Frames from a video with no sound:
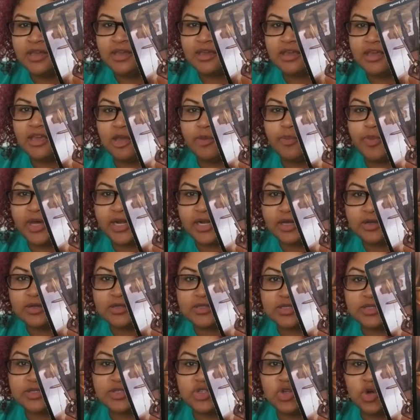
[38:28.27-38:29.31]
King of
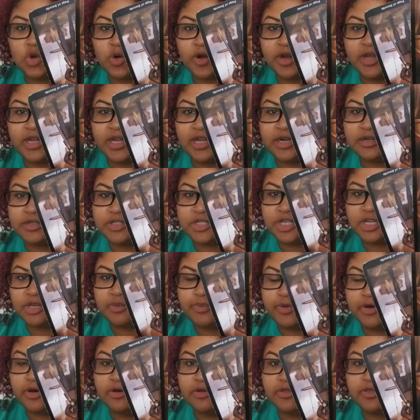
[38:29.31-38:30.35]
Pentacles is Taurian energy.
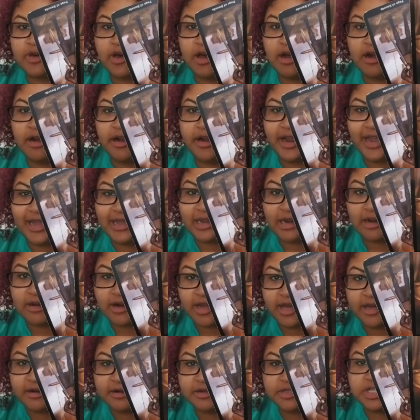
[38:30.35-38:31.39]
Both are air
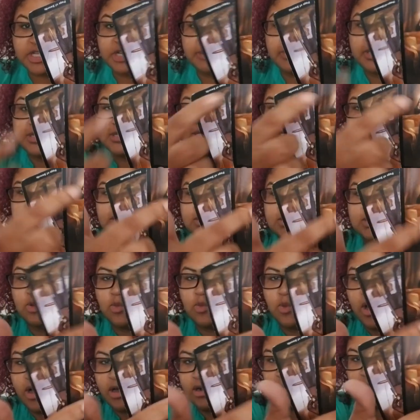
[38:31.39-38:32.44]
energy, but this is also
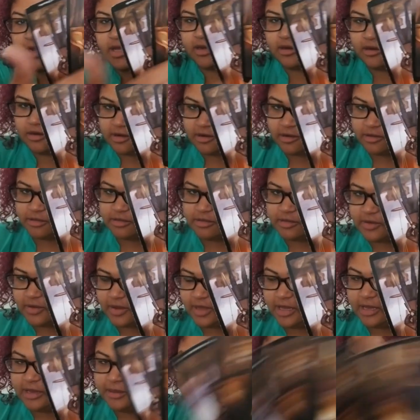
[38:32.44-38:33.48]
water and earth,
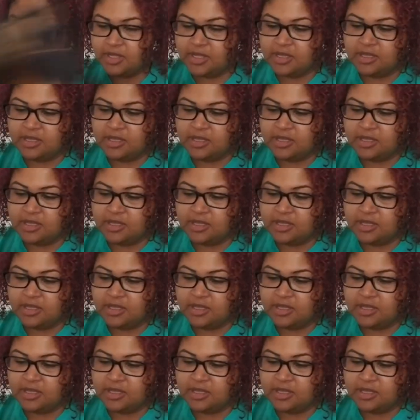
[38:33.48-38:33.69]
okay?